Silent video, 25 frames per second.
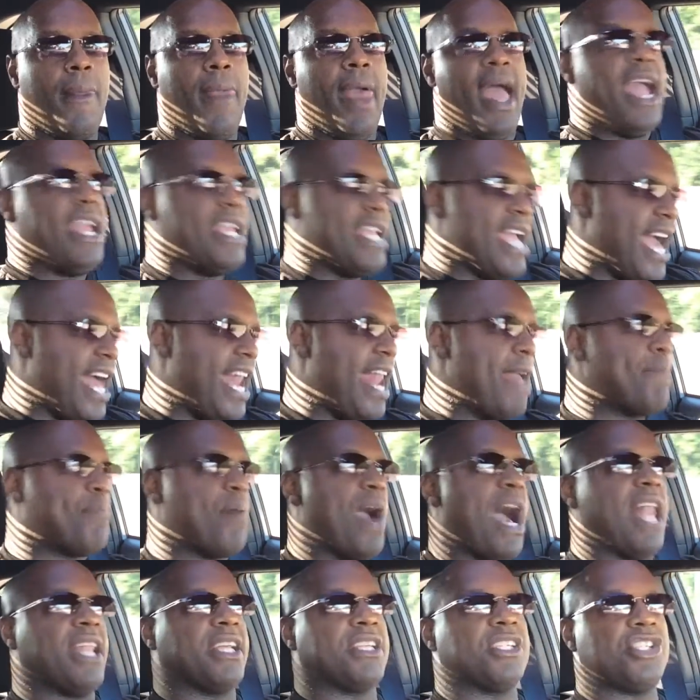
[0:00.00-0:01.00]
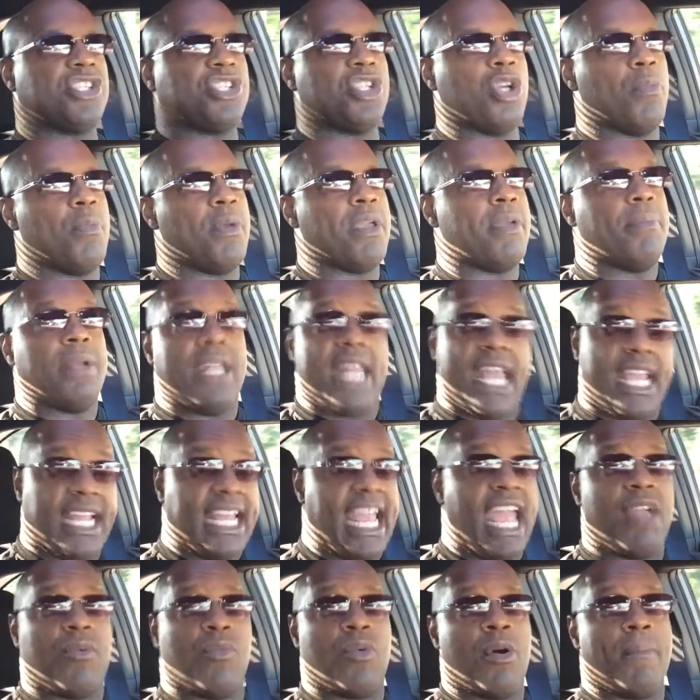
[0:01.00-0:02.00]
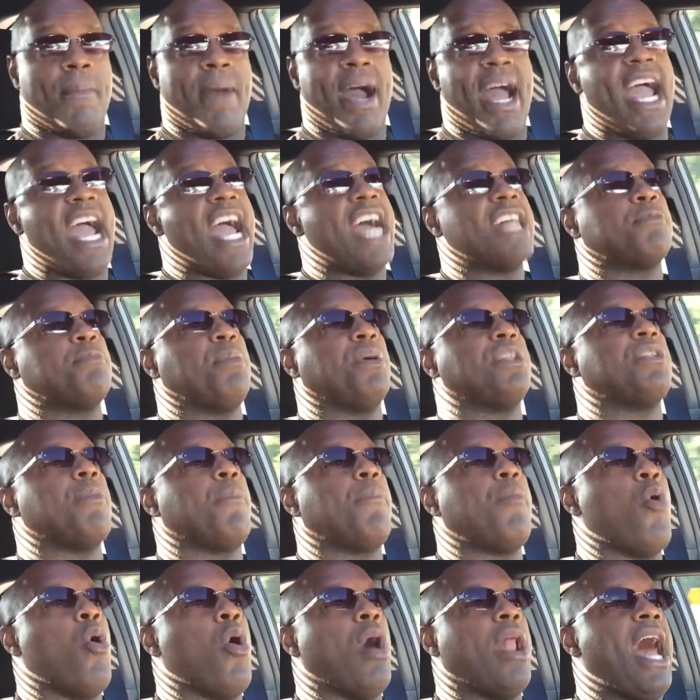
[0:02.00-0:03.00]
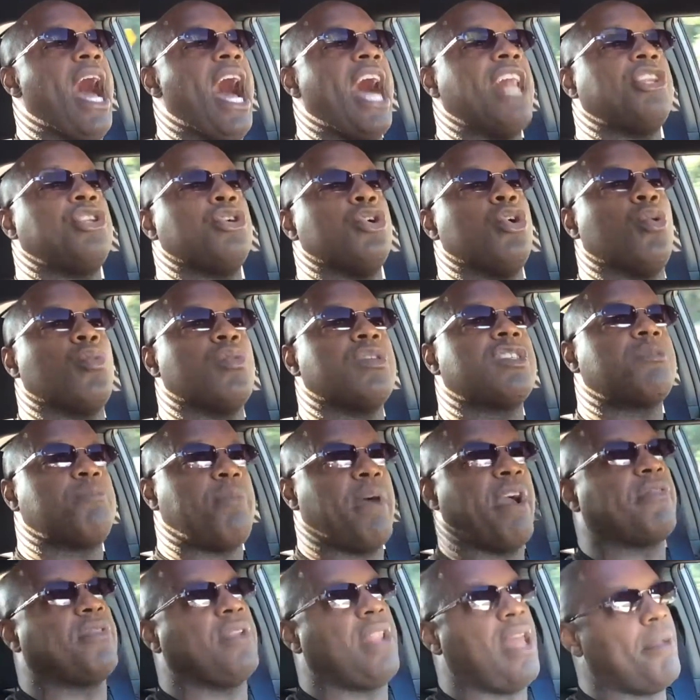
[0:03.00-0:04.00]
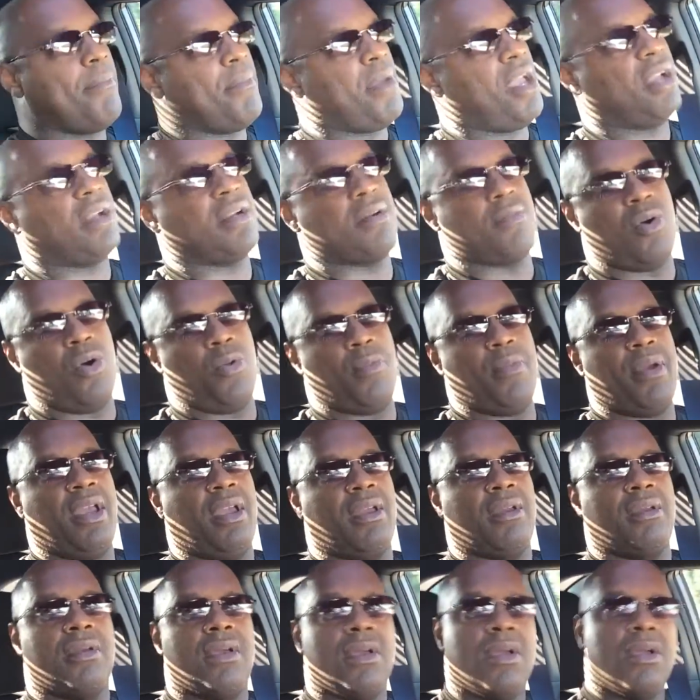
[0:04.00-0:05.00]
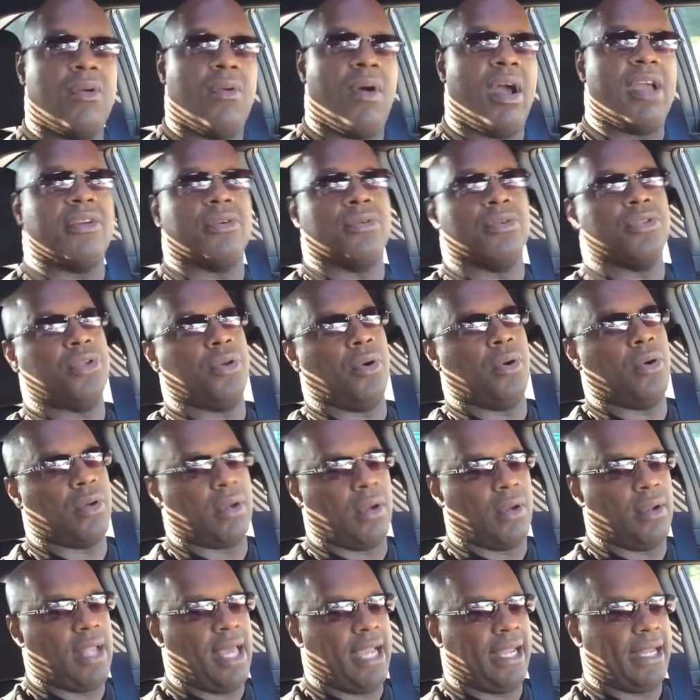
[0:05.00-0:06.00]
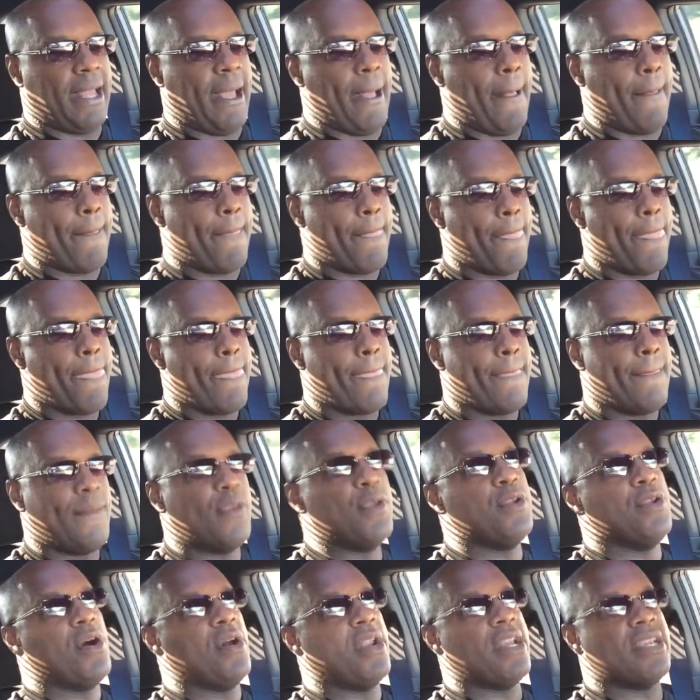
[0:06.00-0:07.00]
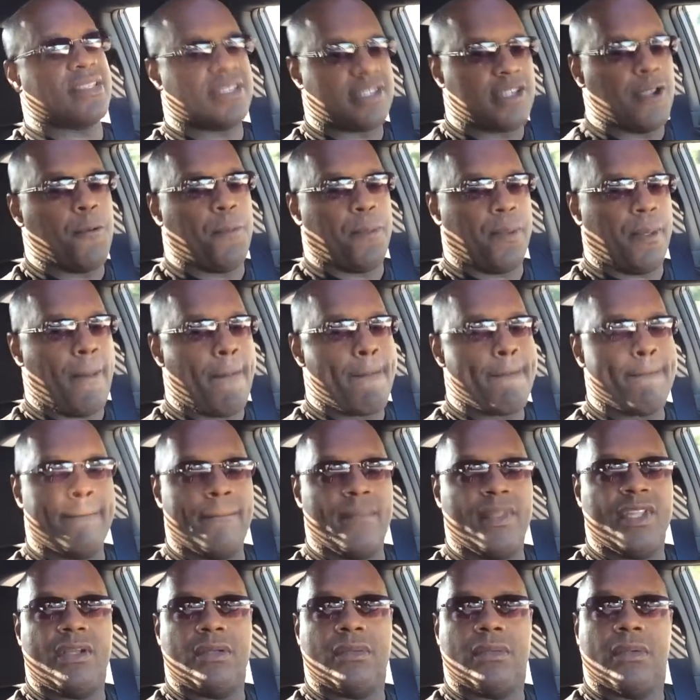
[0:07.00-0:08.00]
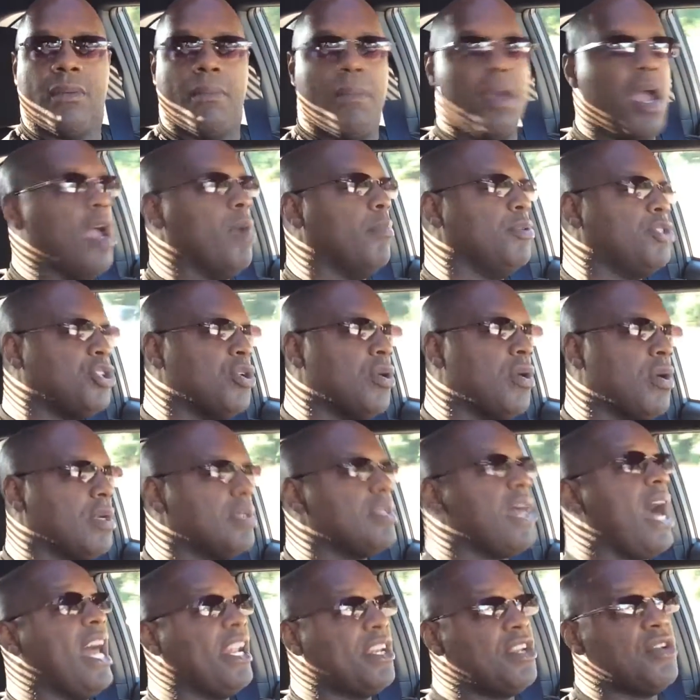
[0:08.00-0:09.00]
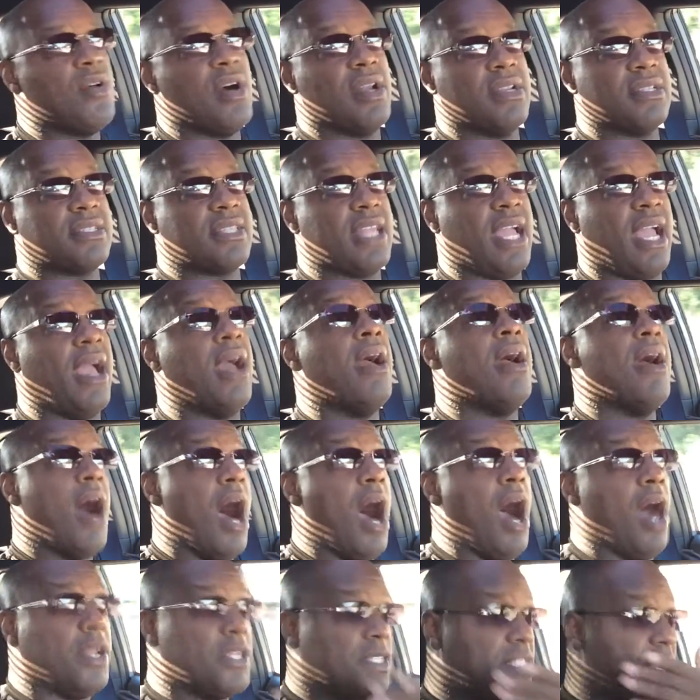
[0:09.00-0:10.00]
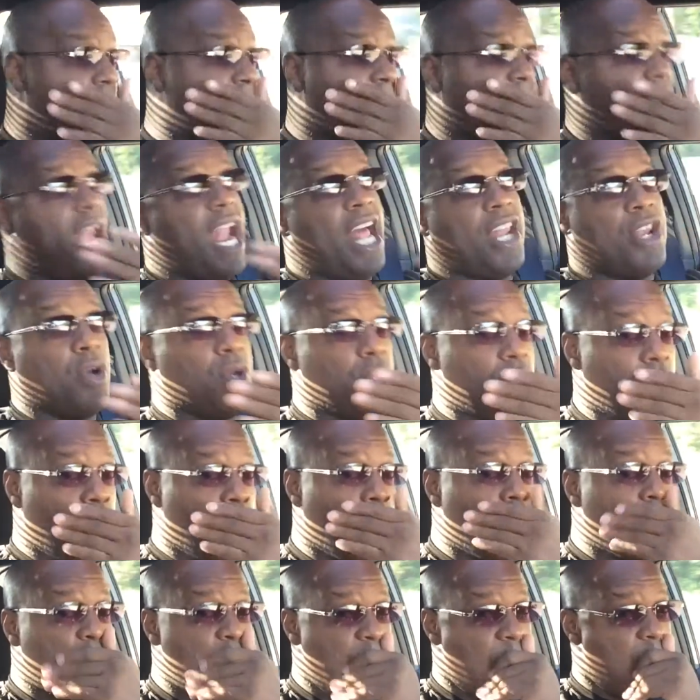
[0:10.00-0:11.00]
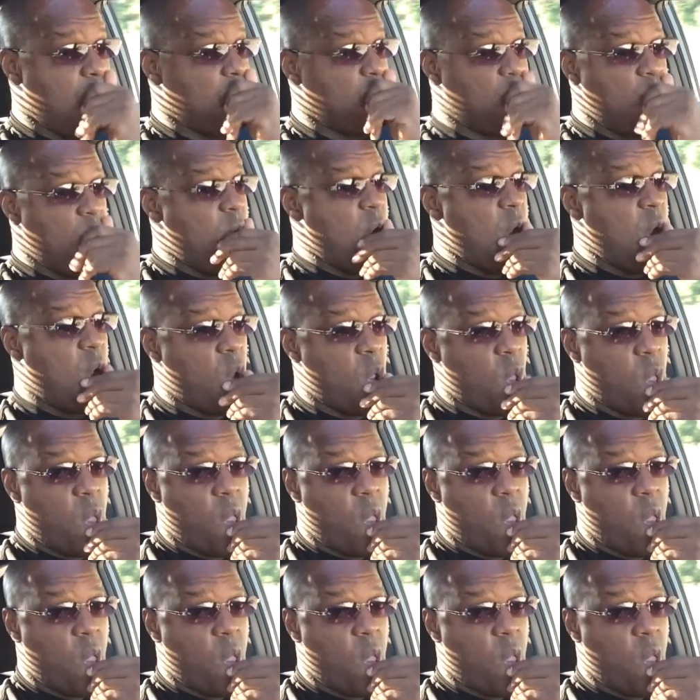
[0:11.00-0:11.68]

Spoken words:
And yeah, they probably can shoot me, but they can't whip my ass, but the point, I do it respectfully. Like, man, come on, man. How you gonna do a girl like that? You know that's stupid. Man, but you don't, I do understand. I understand that I know you. I don't know her.